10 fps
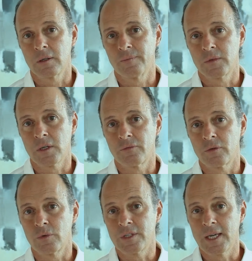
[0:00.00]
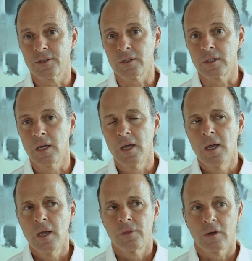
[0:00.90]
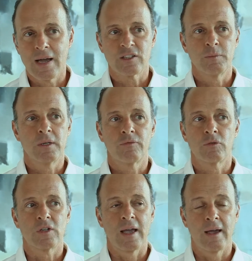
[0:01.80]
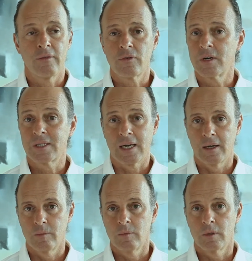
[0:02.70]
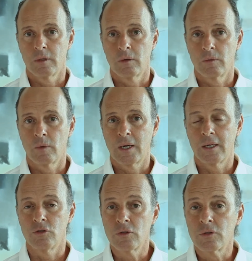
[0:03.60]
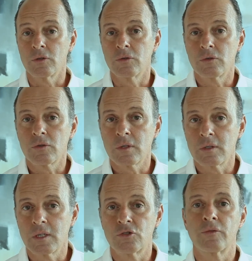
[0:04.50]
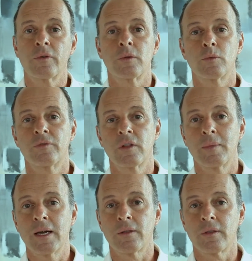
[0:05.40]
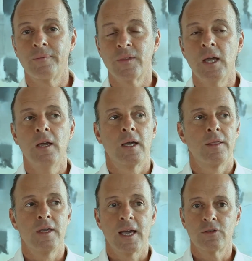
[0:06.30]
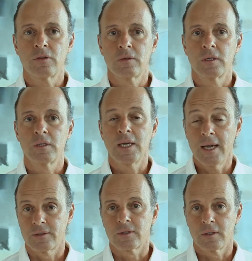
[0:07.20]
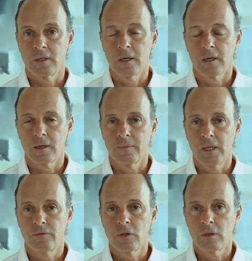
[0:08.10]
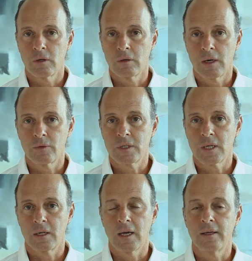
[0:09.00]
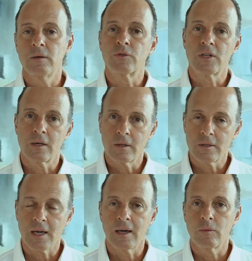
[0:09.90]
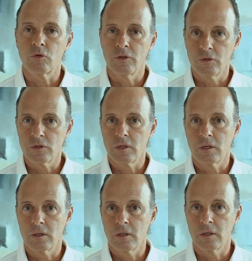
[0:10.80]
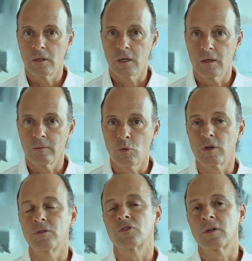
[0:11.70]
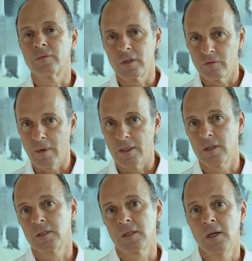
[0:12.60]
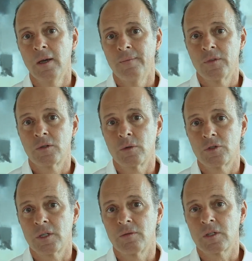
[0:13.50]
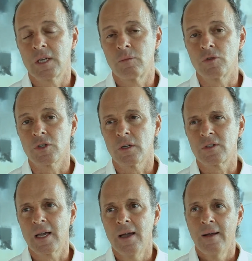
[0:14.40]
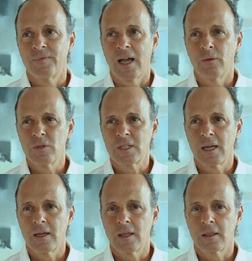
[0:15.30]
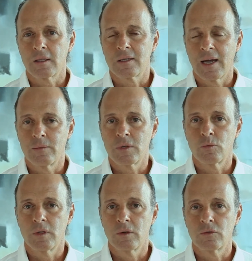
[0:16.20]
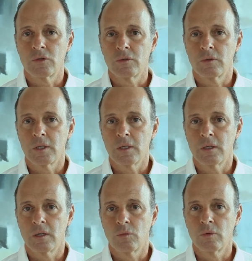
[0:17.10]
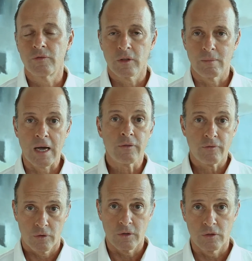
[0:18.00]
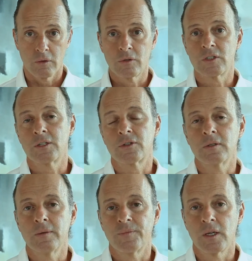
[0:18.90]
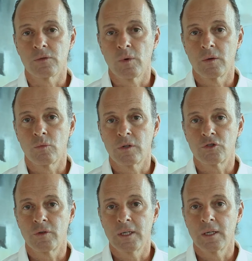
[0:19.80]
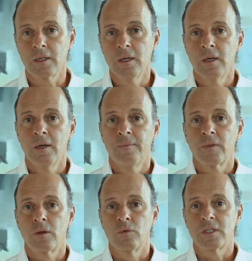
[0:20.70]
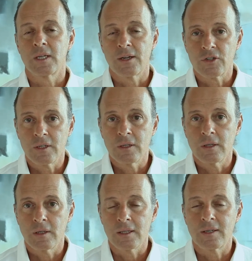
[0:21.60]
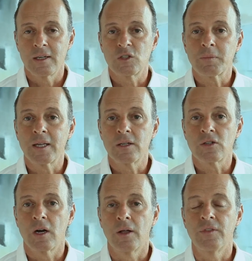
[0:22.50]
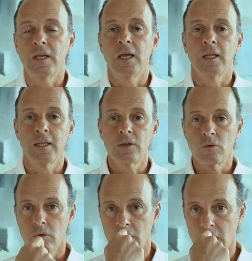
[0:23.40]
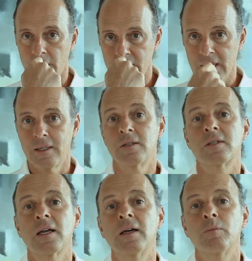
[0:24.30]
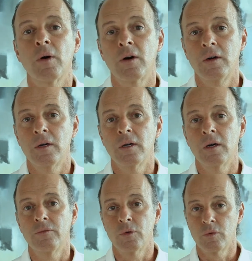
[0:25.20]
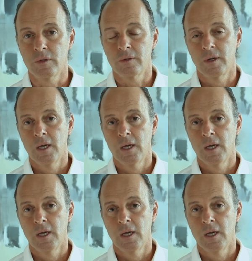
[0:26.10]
suffered recession. They'll ask me if there's ever a time when I do use tissue from the roof of the mouth. And the answer is yes. Even though I would say 90% of the time we're using the more conservative methods to achieve the same results, I would say that the times that we go to the roof of the mouth for the donor tissue is when we're treating recession that takes place on the lingual, on the inside part of the root,